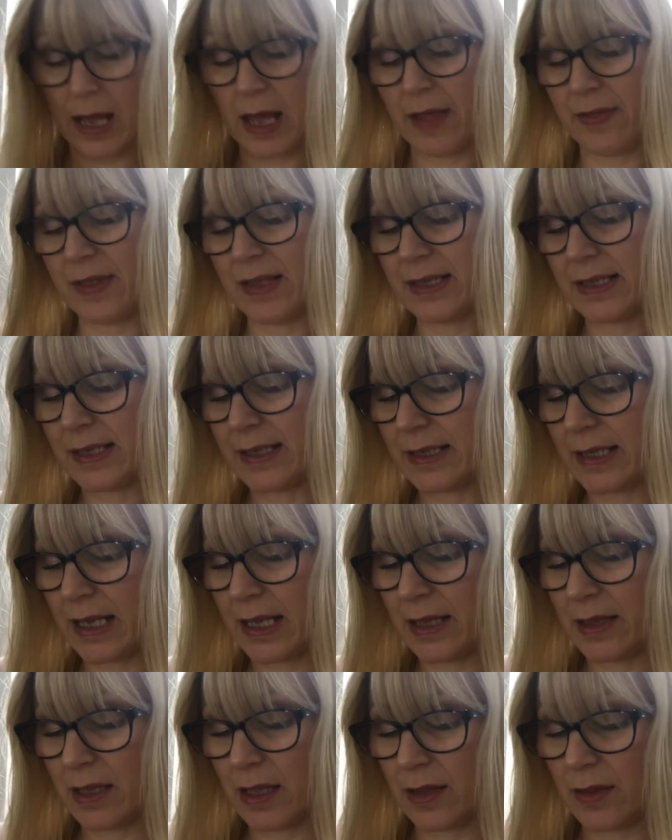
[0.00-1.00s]
And this is
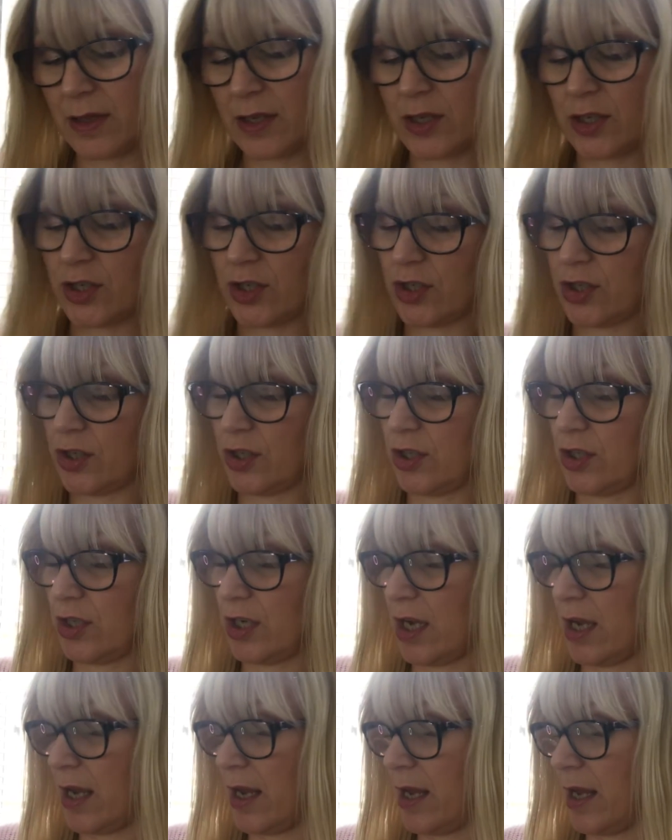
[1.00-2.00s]
in the
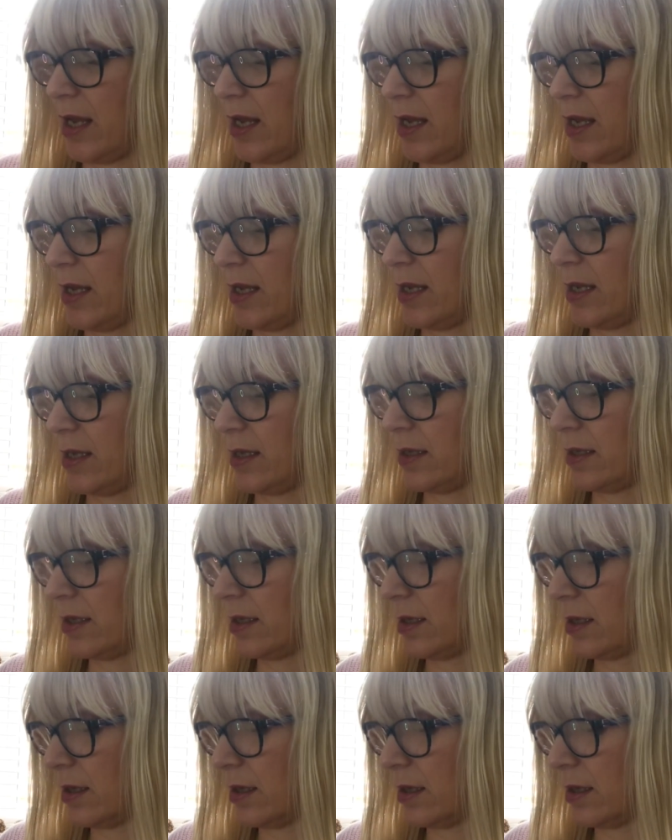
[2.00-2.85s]
shade